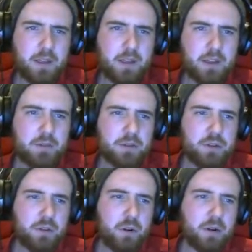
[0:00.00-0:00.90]
See if we're
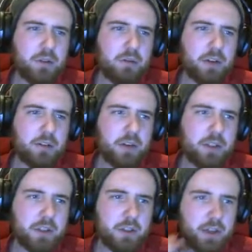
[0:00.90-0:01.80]
still going in the right
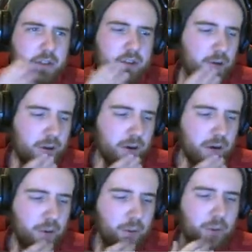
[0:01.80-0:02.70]
direction. Okay, so
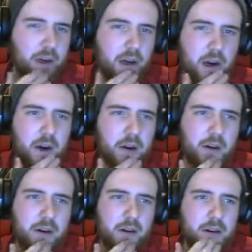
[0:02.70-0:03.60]
we
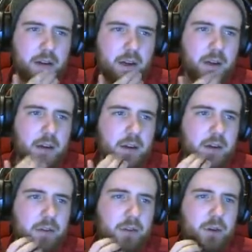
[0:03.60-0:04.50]
are
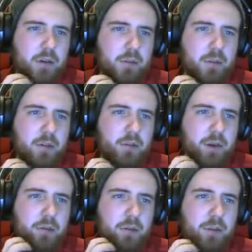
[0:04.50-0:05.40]
200 blocks
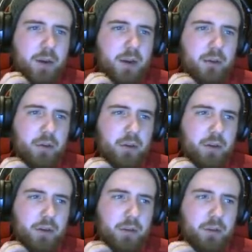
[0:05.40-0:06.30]
away from the Y
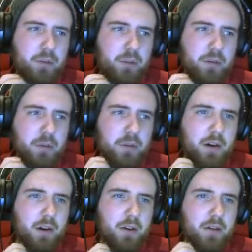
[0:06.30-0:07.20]
coordinate that we're supposed to be
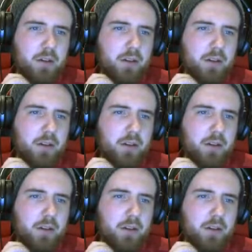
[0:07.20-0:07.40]
on.